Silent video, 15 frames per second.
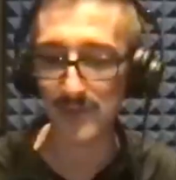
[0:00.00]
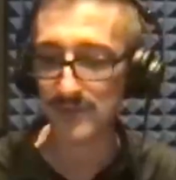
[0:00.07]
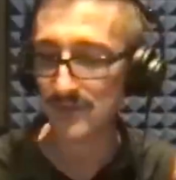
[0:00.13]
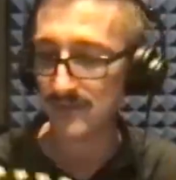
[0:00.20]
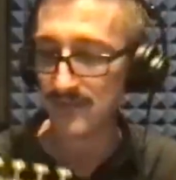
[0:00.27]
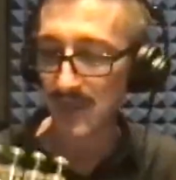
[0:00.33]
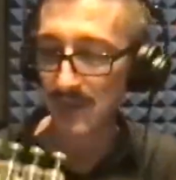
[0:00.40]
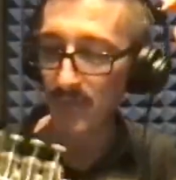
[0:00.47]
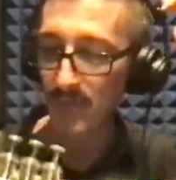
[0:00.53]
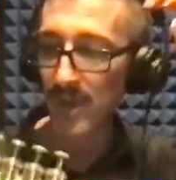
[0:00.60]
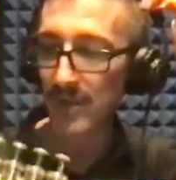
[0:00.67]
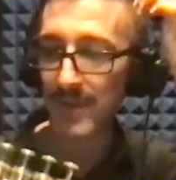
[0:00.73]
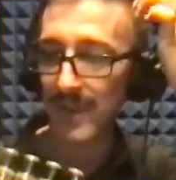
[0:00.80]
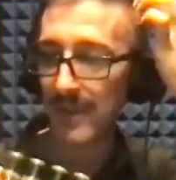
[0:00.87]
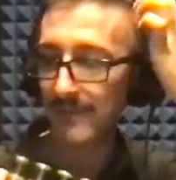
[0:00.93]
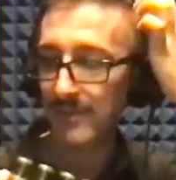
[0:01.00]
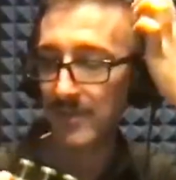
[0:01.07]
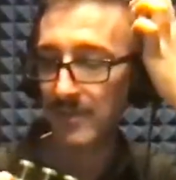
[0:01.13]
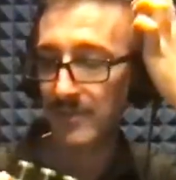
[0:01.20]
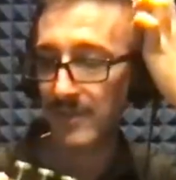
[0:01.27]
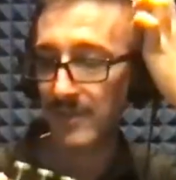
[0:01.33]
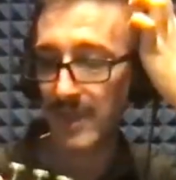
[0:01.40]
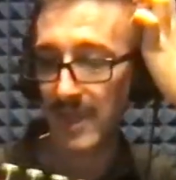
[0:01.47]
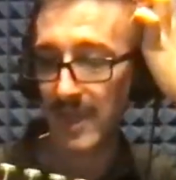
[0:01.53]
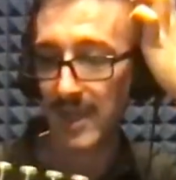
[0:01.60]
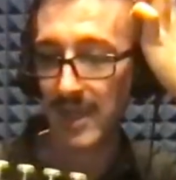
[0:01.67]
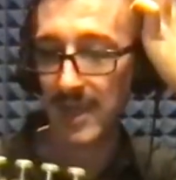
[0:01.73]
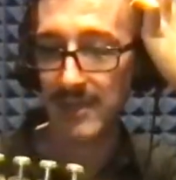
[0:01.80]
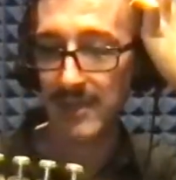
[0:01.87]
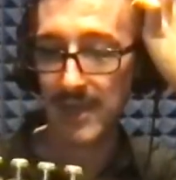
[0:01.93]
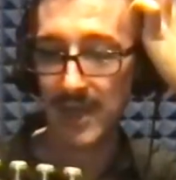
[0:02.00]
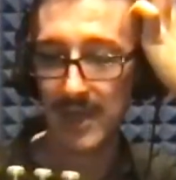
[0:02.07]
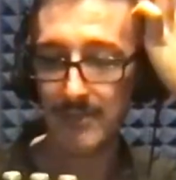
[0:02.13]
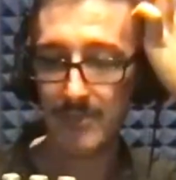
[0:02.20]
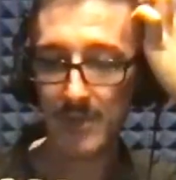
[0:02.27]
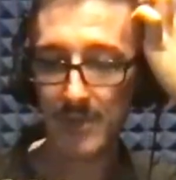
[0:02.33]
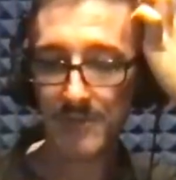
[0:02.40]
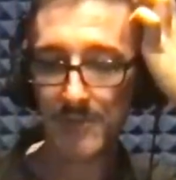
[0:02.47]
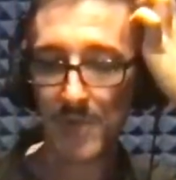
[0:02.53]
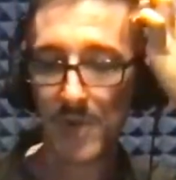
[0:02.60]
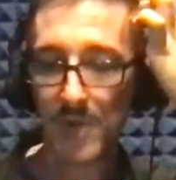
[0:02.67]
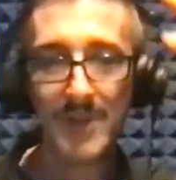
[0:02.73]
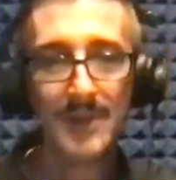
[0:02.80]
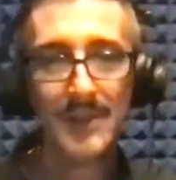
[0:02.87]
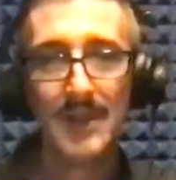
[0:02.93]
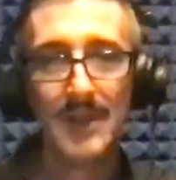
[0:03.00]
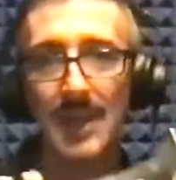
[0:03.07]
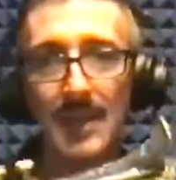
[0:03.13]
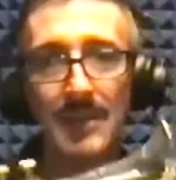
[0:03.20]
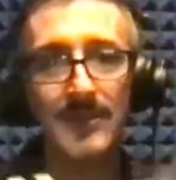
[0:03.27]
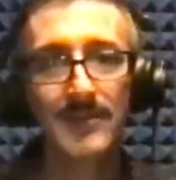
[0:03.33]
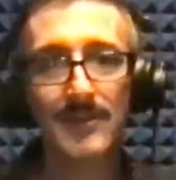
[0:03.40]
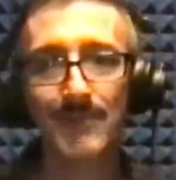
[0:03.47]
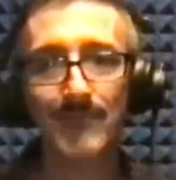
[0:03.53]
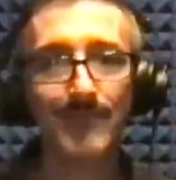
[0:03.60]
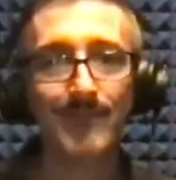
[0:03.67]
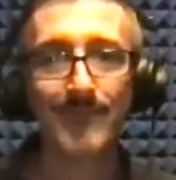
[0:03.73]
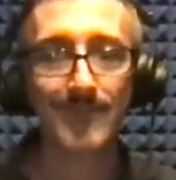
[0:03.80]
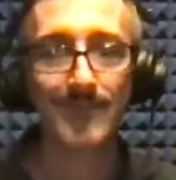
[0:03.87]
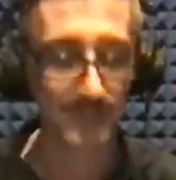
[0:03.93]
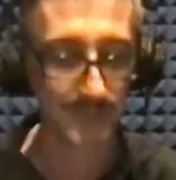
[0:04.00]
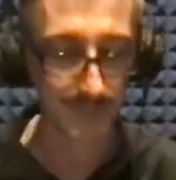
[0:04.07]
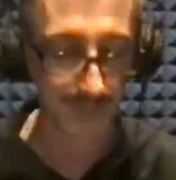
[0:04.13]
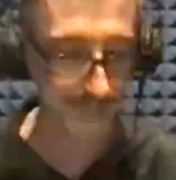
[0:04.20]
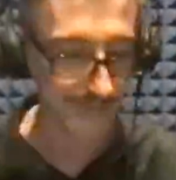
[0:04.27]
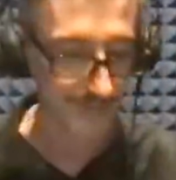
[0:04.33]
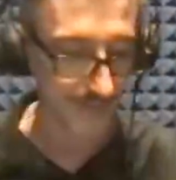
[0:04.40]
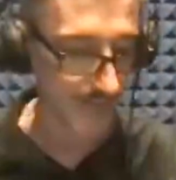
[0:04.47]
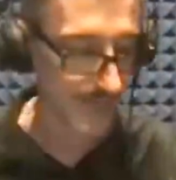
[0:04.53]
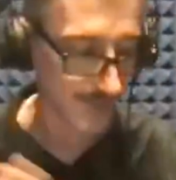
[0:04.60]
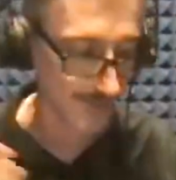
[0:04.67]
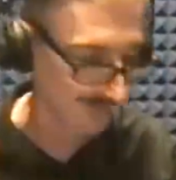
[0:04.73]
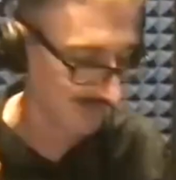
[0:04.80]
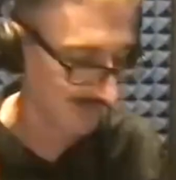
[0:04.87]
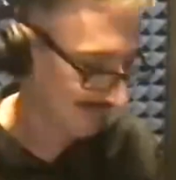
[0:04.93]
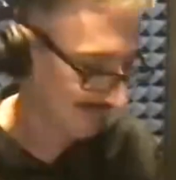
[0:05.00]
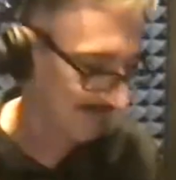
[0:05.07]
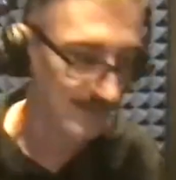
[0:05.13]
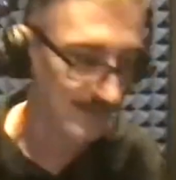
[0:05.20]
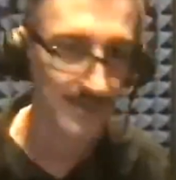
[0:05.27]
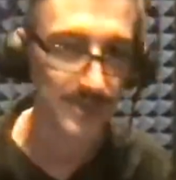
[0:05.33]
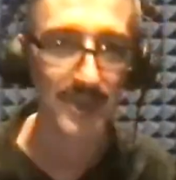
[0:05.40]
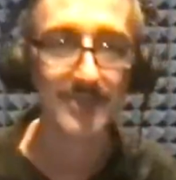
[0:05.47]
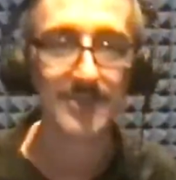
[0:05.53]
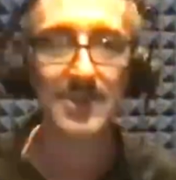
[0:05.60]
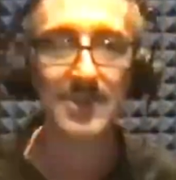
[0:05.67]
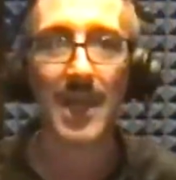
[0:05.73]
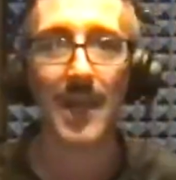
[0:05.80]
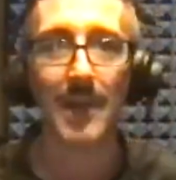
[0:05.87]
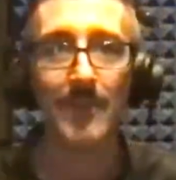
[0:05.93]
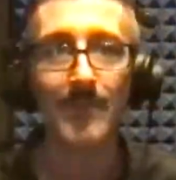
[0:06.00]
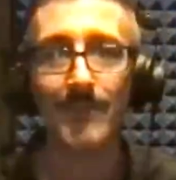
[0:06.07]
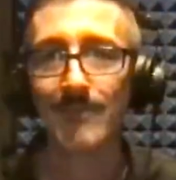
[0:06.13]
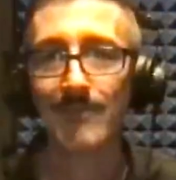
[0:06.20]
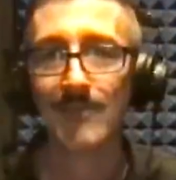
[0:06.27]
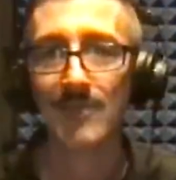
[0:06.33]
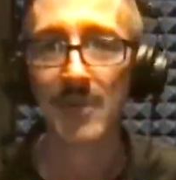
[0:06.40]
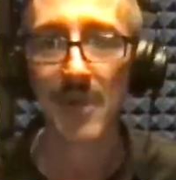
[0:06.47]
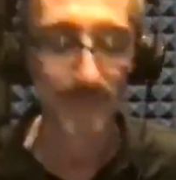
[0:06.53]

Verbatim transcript: used this on Broadway. I've used it on Book of Mormon, and it's great. It does the job. It's